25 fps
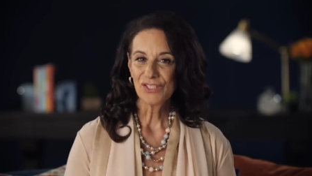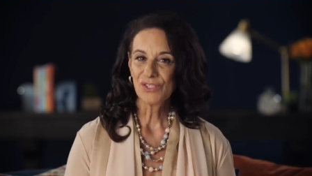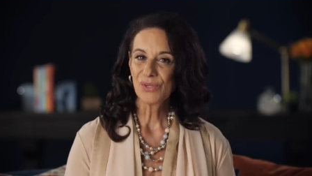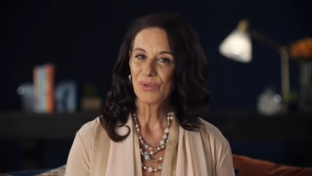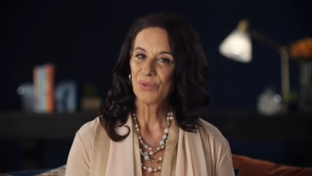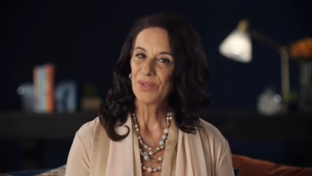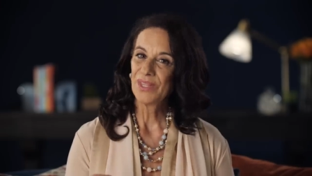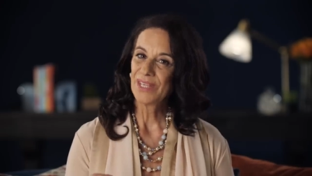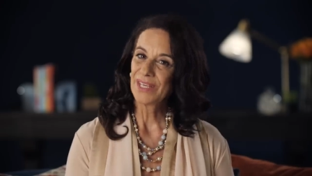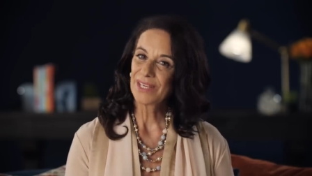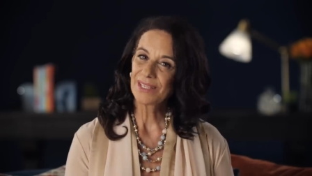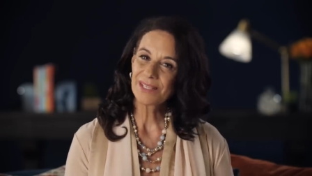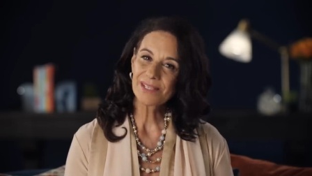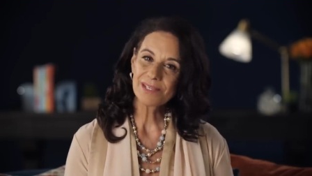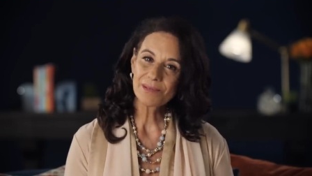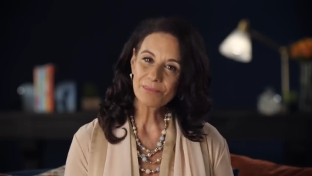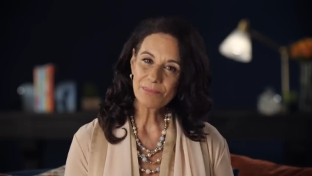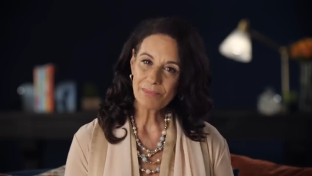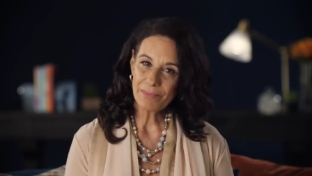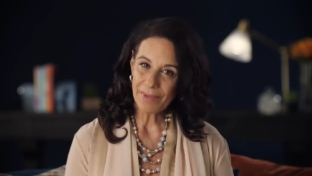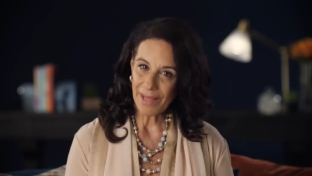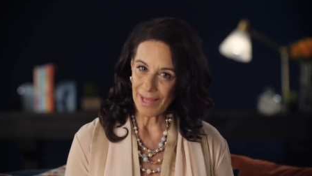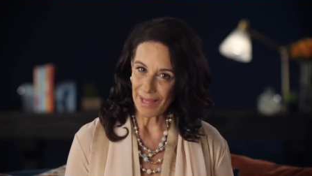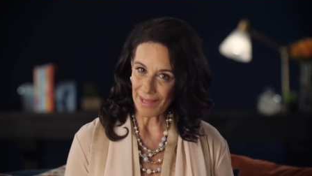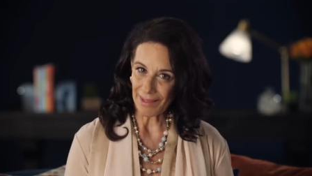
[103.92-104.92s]
So
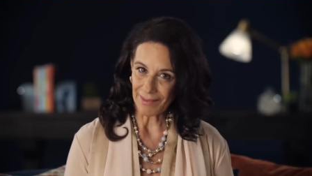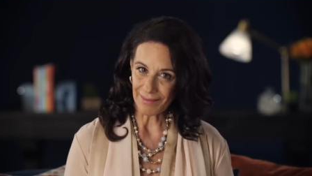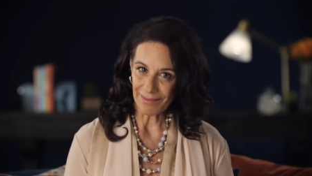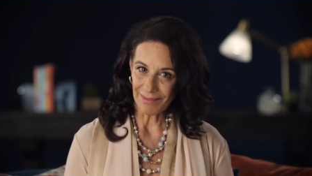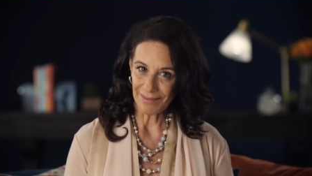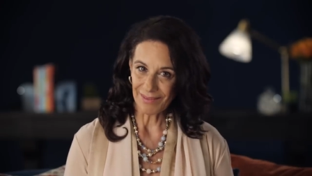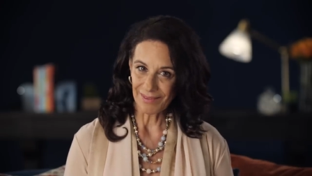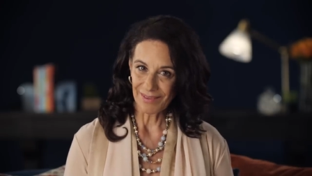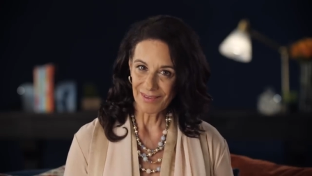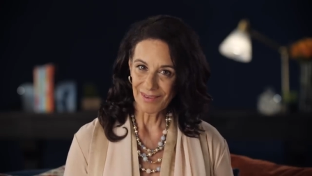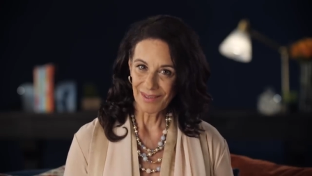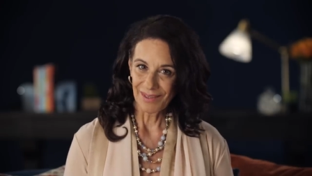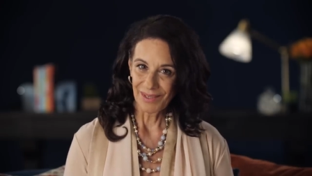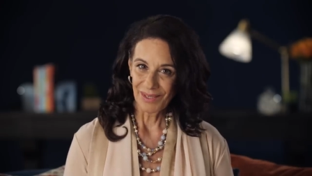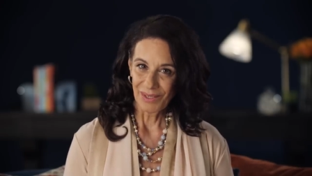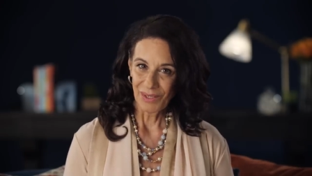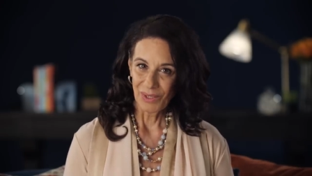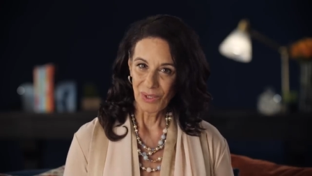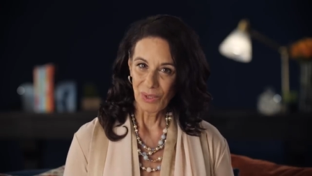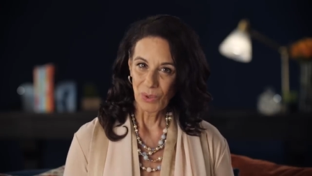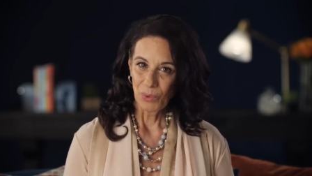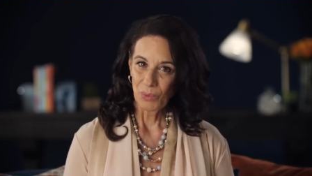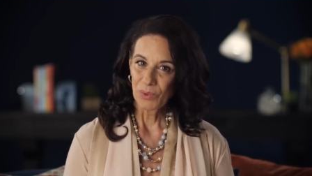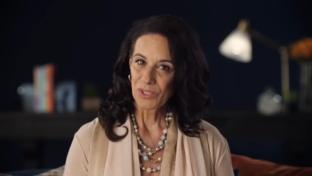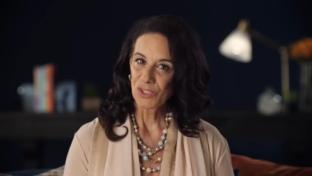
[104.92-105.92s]
this myth,
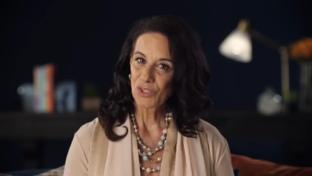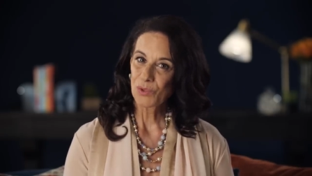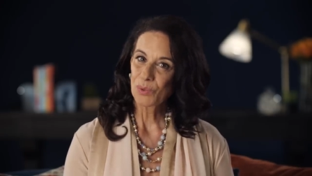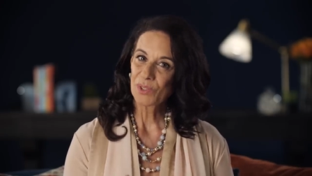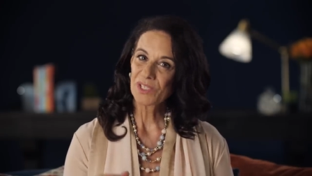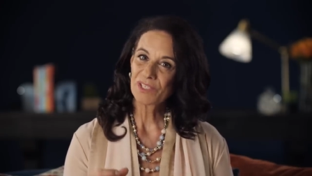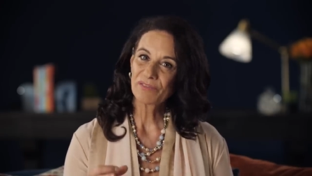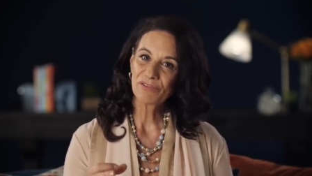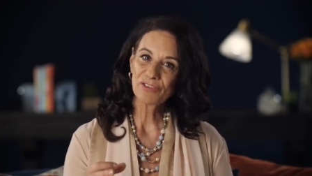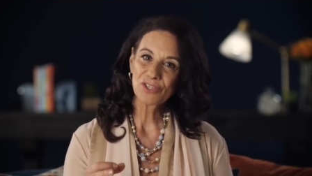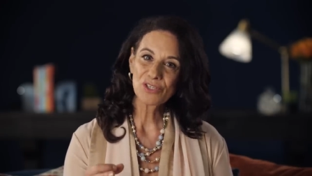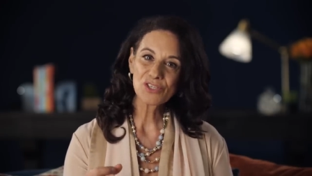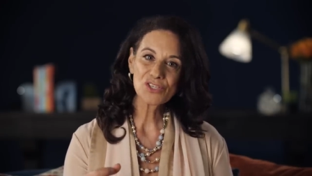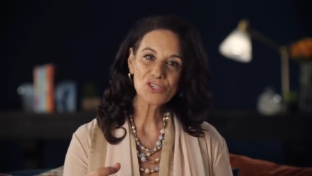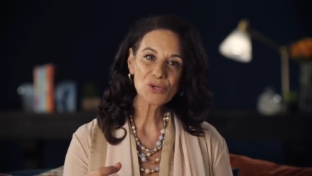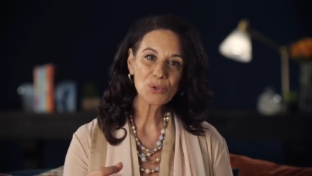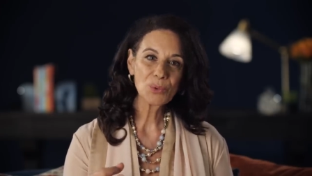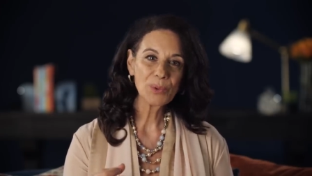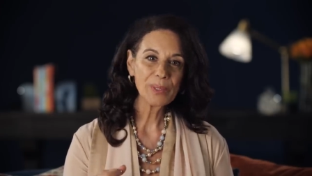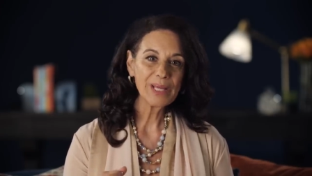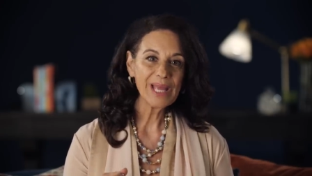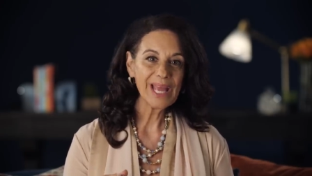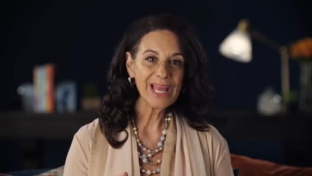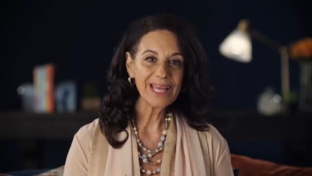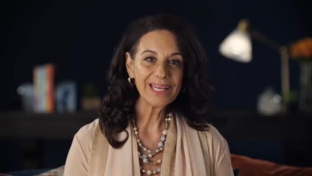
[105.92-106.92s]
which was
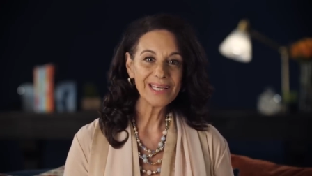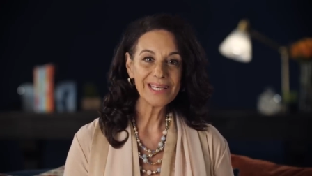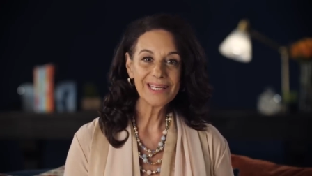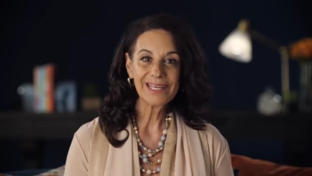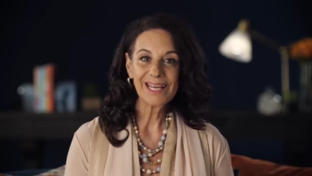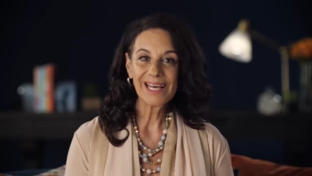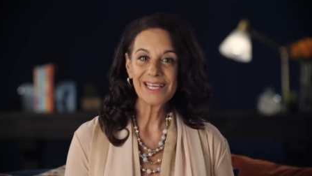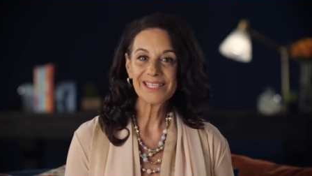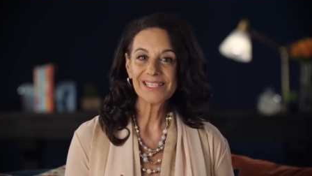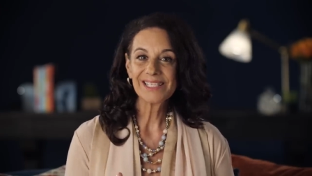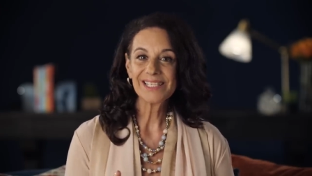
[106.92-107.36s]
first created